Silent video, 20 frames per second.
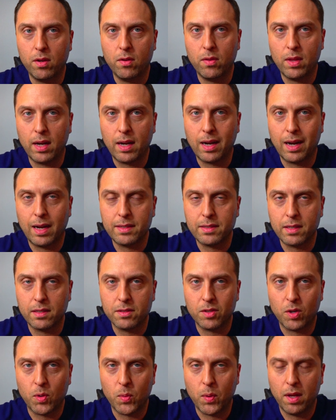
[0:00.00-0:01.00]
I do that, guys,
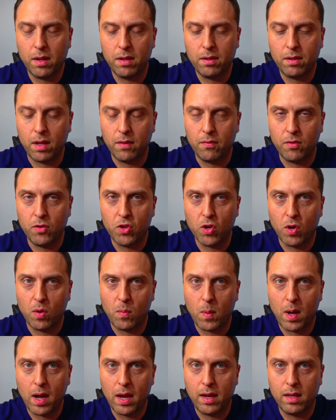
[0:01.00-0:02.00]
as always, if you
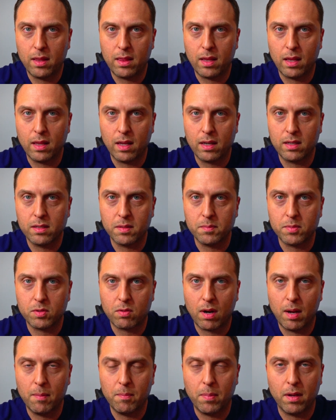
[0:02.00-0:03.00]
don't mind, hit that like and
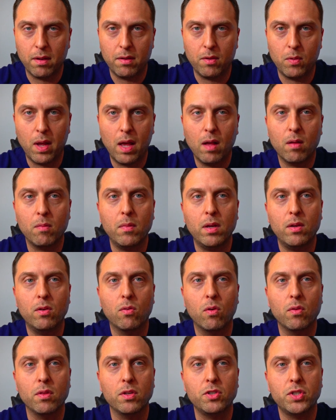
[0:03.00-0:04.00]
subscribe button to help me
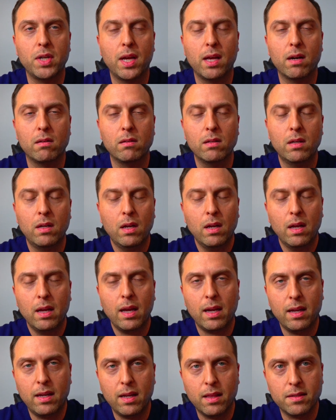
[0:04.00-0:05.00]
grow the channel
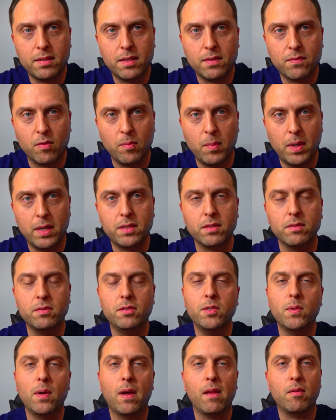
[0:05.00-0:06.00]
and get this information
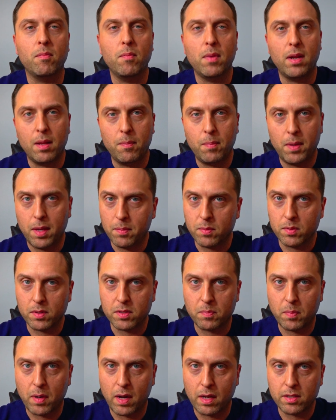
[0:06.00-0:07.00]
to as many people
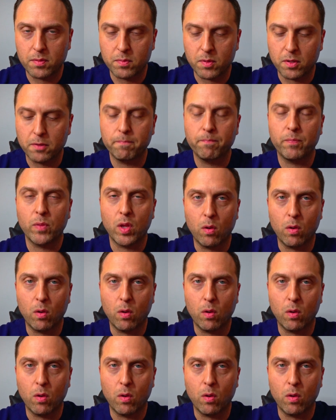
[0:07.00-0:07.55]
as possible.